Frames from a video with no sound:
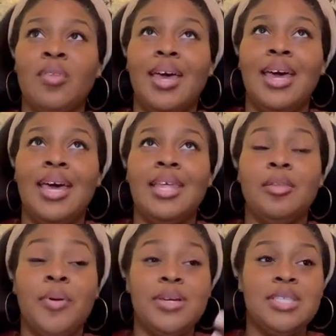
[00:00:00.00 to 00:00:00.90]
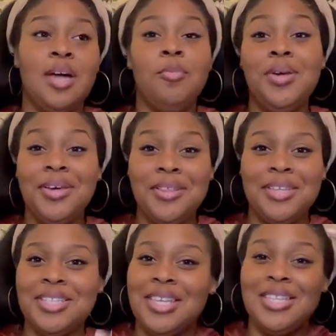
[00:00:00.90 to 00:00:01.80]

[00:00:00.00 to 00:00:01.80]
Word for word: and the person I'm with is